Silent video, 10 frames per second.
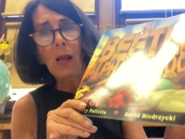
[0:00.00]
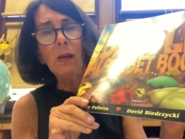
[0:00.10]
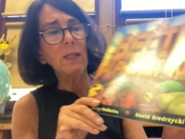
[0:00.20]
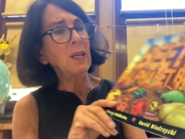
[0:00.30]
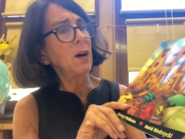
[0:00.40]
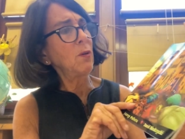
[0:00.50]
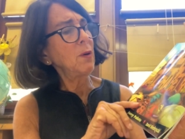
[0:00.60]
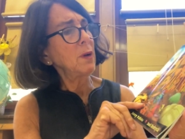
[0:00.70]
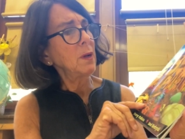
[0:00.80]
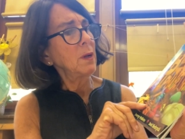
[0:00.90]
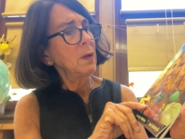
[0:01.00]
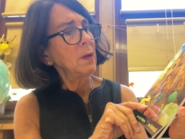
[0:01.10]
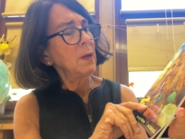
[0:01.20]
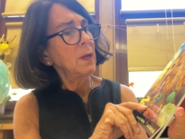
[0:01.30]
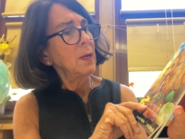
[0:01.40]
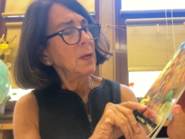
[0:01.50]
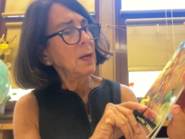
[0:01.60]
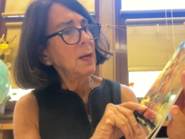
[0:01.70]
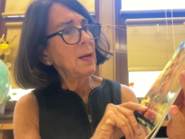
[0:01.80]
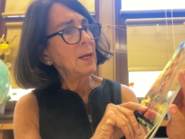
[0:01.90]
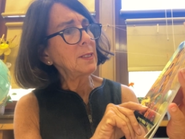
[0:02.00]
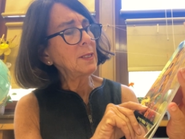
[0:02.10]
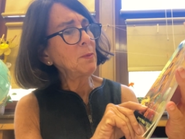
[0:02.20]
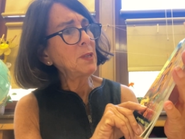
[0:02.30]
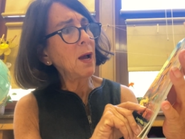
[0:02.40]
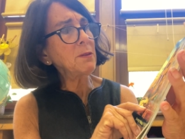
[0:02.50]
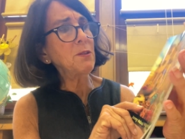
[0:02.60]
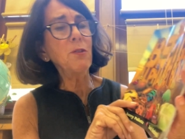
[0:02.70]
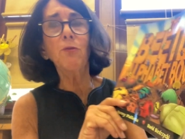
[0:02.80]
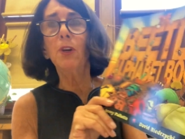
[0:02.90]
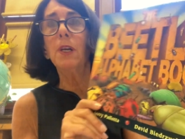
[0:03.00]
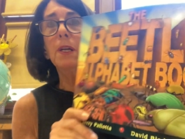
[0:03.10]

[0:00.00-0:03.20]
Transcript: So sometimes when you look at